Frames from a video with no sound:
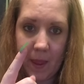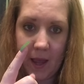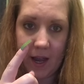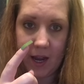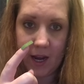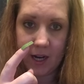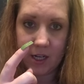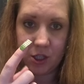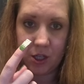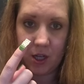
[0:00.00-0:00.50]
I
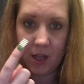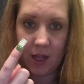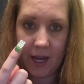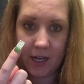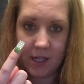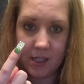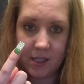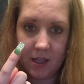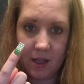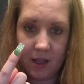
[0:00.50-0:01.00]
actually
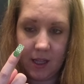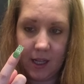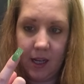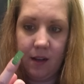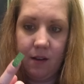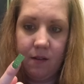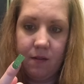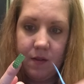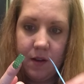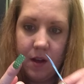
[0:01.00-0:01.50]
like to
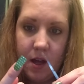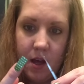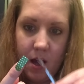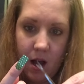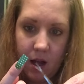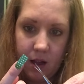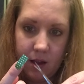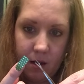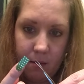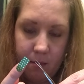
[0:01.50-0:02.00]
leave
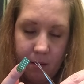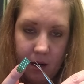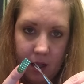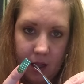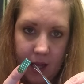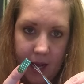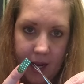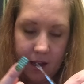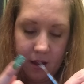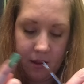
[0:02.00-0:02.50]
a little bit of
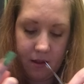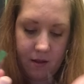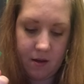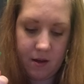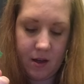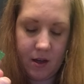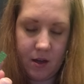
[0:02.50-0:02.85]
length,